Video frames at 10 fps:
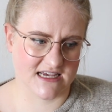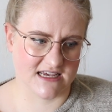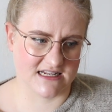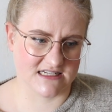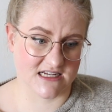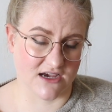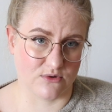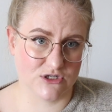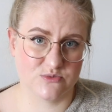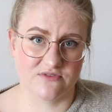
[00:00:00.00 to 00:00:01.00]
and I
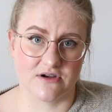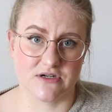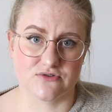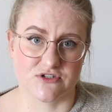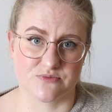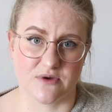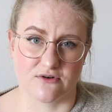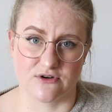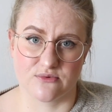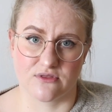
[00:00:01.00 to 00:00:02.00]
want to be very
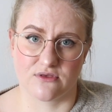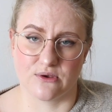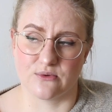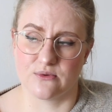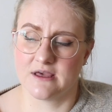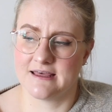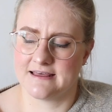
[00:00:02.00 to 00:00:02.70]
transparent with you.